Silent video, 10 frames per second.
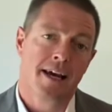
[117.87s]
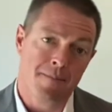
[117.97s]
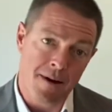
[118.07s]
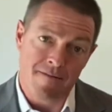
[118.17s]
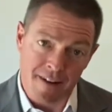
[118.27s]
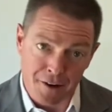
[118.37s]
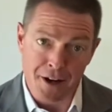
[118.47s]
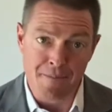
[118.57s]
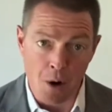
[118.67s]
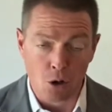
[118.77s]
can be a
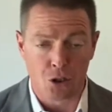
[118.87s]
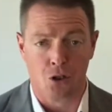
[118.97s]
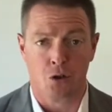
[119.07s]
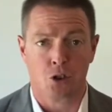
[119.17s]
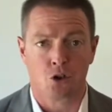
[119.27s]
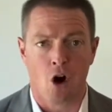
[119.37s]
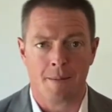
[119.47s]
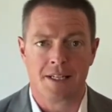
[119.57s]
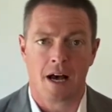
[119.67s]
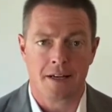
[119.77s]
very emotional and
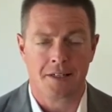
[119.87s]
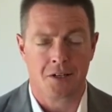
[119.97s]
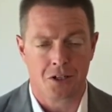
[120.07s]
traumatizing